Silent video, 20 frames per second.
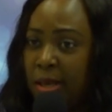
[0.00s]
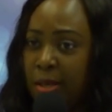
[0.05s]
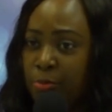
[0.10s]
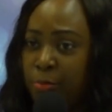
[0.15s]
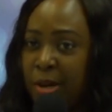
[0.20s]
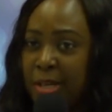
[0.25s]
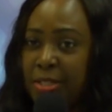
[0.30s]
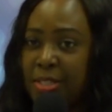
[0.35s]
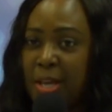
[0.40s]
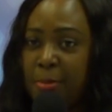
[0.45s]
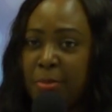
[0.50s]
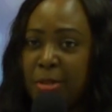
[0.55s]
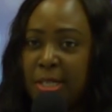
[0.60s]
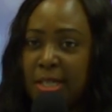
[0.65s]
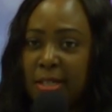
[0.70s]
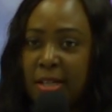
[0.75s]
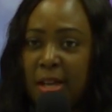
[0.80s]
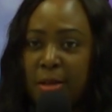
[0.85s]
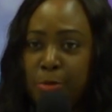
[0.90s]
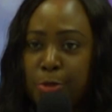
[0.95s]
When
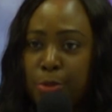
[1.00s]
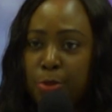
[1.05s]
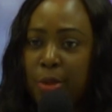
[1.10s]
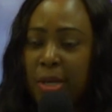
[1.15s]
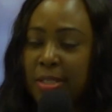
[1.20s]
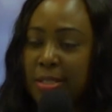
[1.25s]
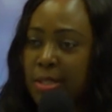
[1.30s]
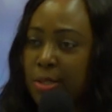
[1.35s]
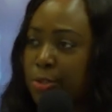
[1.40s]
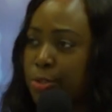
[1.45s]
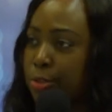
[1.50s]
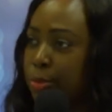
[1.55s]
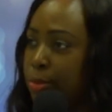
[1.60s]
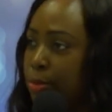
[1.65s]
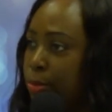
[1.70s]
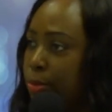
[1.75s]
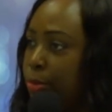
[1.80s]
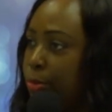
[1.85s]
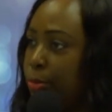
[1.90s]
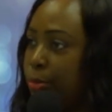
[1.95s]
somebody comes to you and tells you,
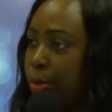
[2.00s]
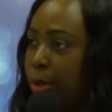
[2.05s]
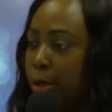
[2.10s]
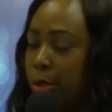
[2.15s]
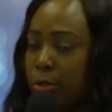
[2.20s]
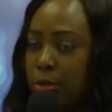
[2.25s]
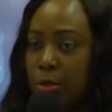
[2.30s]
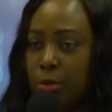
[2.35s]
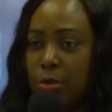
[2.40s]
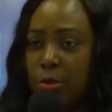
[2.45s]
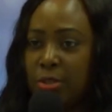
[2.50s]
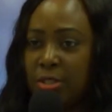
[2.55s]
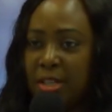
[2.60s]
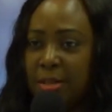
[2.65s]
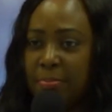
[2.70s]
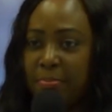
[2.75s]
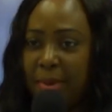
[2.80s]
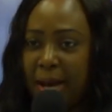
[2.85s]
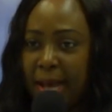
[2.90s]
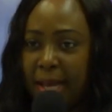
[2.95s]
Lou, you're not
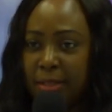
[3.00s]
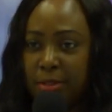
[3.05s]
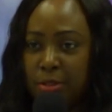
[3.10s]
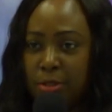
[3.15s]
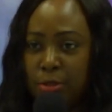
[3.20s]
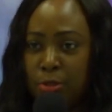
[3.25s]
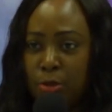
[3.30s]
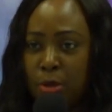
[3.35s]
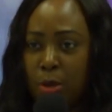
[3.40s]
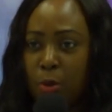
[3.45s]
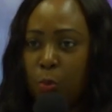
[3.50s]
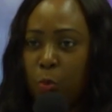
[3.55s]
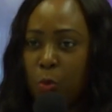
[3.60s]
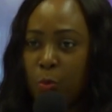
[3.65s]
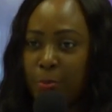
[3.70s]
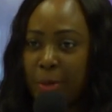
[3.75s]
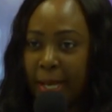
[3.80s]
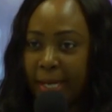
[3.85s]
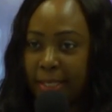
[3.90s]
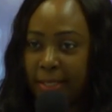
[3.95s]
a man, you're a
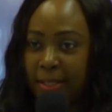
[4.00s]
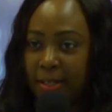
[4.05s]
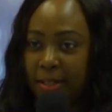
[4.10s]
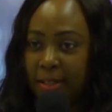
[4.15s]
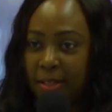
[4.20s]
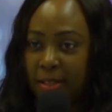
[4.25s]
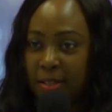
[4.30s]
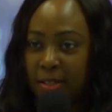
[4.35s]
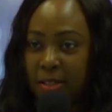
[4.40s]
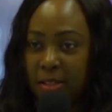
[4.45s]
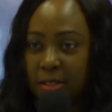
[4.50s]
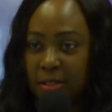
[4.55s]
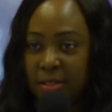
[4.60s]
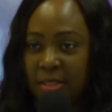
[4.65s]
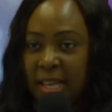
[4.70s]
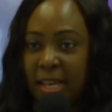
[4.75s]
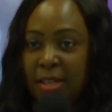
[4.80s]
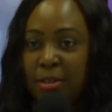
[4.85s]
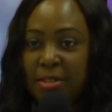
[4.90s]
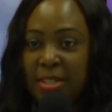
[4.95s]
woman,
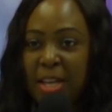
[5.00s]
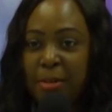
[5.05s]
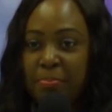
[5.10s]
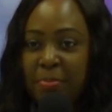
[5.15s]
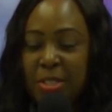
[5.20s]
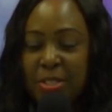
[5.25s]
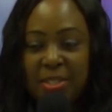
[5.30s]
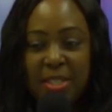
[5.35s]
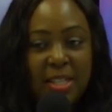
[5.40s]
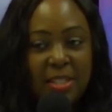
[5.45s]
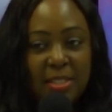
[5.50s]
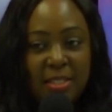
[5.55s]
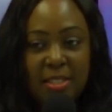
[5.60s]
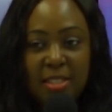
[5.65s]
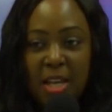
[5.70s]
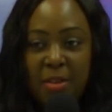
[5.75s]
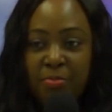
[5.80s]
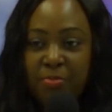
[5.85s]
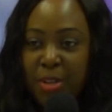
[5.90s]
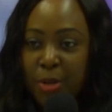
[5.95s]
that means there's
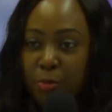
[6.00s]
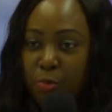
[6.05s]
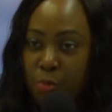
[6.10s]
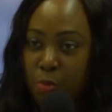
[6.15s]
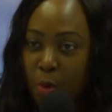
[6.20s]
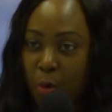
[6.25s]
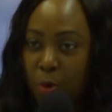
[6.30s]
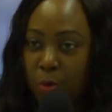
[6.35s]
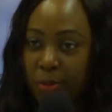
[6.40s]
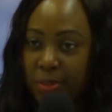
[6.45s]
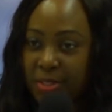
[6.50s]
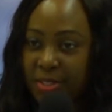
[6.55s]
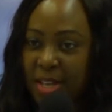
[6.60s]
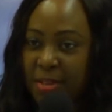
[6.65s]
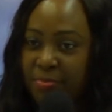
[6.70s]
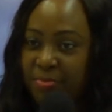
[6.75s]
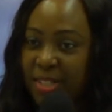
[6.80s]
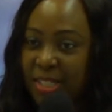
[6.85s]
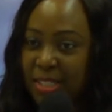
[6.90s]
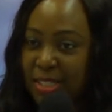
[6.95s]
something wrong,
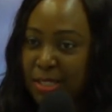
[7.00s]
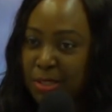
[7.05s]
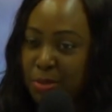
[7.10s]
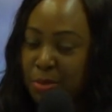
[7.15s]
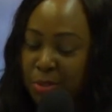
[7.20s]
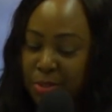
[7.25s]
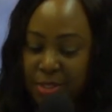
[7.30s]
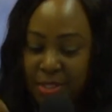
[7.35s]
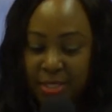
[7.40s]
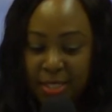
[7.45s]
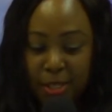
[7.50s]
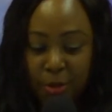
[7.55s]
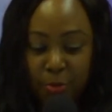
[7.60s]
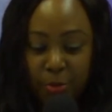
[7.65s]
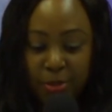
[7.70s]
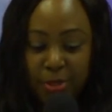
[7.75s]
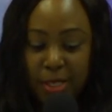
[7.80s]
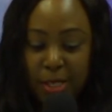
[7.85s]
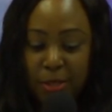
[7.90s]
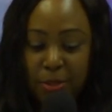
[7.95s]
something did not sink
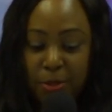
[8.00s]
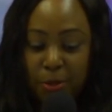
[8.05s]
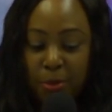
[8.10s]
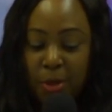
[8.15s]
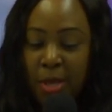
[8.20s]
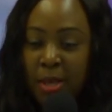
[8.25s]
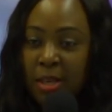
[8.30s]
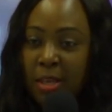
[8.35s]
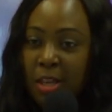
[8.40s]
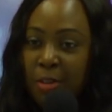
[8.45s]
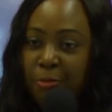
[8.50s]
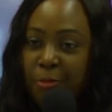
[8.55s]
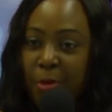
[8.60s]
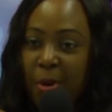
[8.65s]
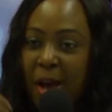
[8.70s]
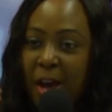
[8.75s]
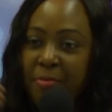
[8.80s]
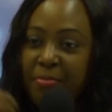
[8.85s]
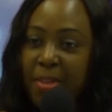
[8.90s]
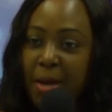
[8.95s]
within you. If
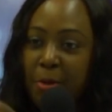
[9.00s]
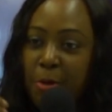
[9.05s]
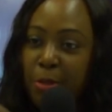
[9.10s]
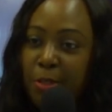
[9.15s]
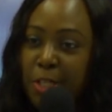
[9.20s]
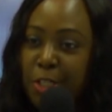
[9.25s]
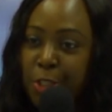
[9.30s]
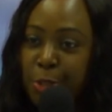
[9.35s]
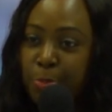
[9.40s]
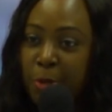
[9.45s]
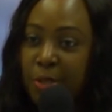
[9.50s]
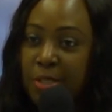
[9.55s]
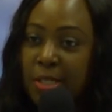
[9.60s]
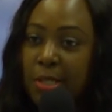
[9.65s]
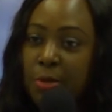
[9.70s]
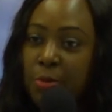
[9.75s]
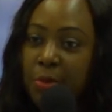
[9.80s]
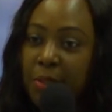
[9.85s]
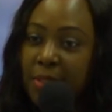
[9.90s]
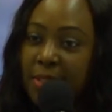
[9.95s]
you have the Holy Spirit,
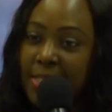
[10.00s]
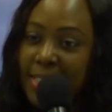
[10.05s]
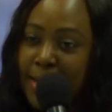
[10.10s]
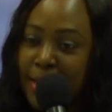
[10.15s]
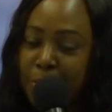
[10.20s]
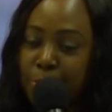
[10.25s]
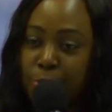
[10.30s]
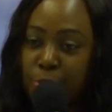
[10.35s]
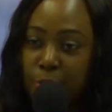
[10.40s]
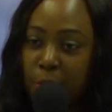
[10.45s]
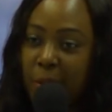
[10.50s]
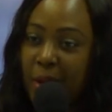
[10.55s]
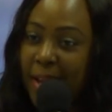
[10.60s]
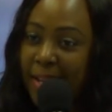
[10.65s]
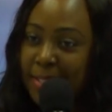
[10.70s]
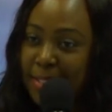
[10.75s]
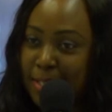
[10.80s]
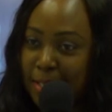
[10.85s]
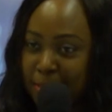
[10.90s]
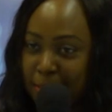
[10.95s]
He will relate to your
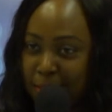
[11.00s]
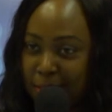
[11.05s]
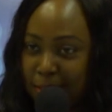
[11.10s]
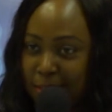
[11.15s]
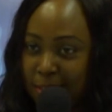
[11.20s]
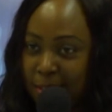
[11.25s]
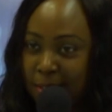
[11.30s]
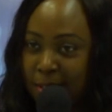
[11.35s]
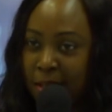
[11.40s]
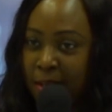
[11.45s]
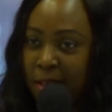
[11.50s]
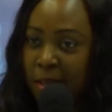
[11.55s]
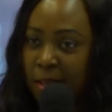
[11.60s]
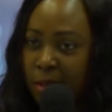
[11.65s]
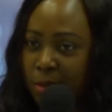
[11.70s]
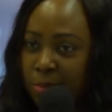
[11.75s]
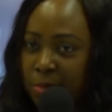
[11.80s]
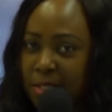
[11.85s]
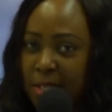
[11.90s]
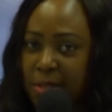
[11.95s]
identity.
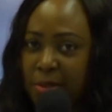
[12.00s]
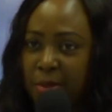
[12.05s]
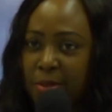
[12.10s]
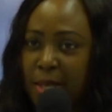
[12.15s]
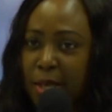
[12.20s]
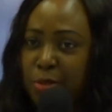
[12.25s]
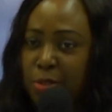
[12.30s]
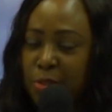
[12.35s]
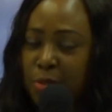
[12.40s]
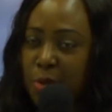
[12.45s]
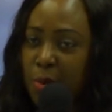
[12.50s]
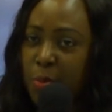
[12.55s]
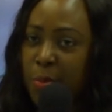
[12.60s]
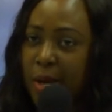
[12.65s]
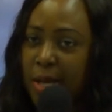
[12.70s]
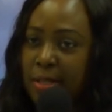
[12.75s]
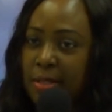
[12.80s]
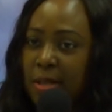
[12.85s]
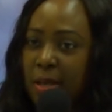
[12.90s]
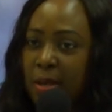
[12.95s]
He will tell you that, you know
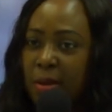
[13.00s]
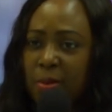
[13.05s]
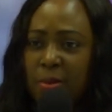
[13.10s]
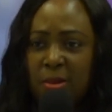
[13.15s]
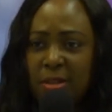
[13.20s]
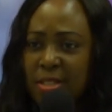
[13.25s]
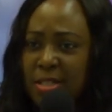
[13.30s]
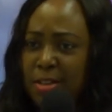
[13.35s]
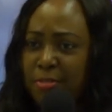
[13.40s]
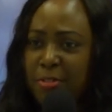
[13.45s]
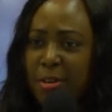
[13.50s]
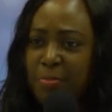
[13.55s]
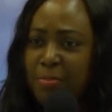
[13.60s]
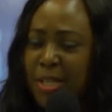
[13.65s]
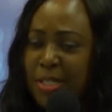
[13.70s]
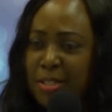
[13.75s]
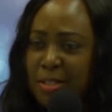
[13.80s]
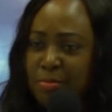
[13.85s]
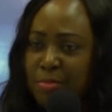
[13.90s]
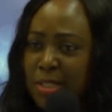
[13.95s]
what? God never
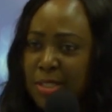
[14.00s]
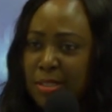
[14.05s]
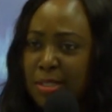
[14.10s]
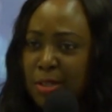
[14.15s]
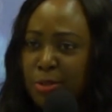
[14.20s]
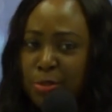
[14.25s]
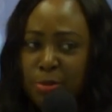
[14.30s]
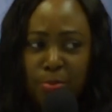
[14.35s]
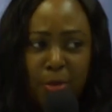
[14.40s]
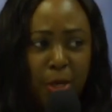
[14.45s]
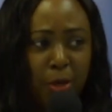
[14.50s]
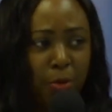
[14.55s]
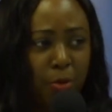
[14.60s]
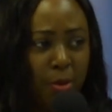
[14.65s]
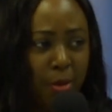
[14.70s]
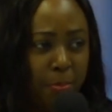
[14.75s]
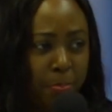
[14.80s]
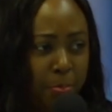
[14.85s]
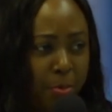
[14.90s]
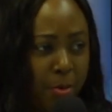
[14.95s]
made a mistake to make
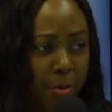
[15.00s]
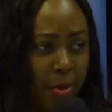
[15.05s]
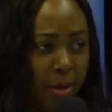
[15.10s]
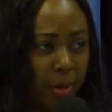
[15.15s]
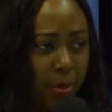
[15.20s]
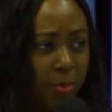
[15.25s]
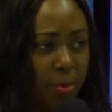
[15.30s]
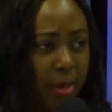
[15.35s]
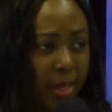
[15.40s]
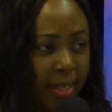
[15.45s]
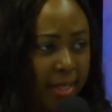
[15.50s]
you a boy or a